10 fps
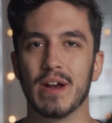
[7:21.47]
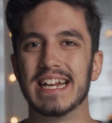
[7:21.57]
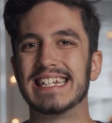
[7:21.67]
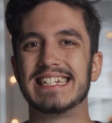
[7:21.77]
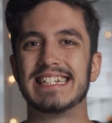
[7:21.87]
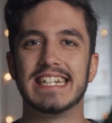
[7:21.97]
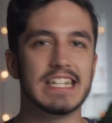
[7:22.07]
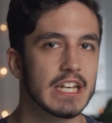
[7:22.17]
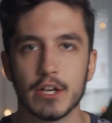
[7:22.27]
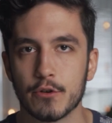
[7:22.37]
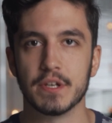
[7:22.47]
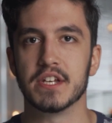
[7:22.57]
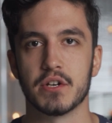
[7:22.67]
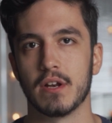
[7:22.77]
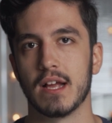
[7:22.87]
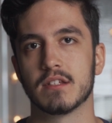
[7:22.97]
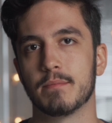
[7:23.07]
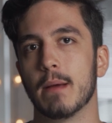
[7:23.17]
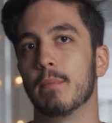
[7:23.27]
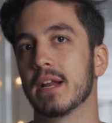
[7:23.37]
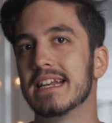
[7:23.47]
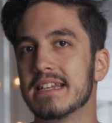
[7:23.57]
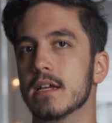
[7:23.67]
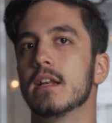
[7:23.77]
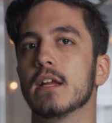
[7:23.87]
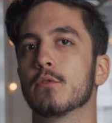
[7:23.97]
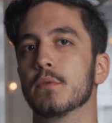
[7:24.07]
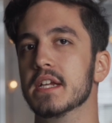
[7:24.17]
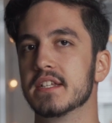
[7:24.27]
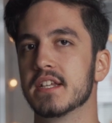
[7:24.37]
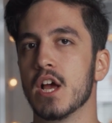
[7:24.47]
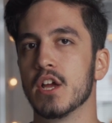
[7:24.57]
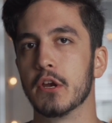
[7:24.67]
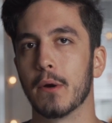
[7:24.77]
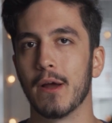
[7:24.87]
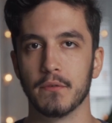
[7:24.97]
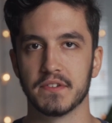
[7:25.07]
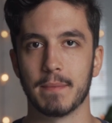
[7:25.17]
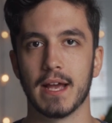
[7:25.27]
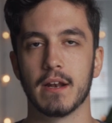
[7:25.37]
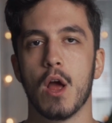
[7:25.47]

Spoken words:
It didn't increase your lifespan, but it did increase your health span.